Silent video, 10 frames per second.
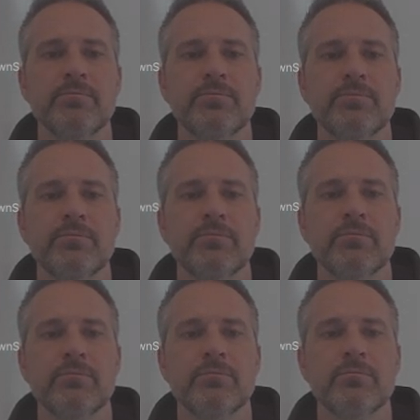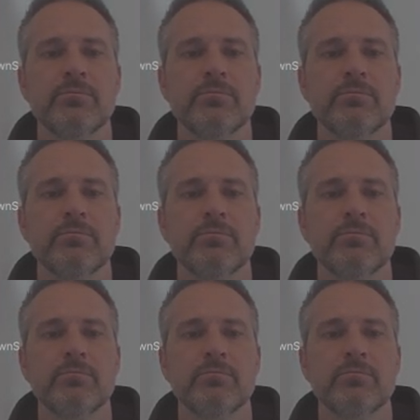
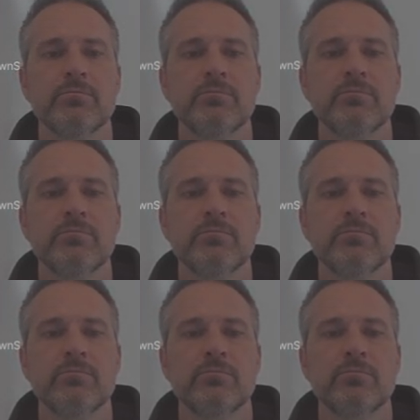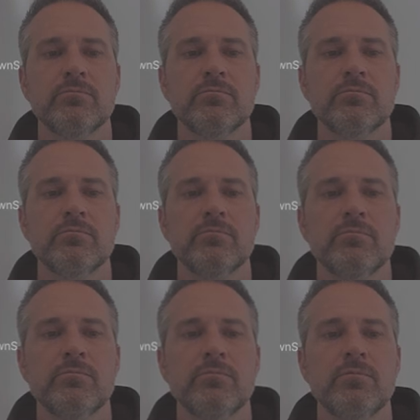
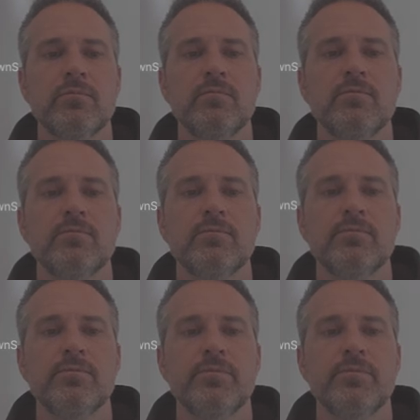Nobody speaks.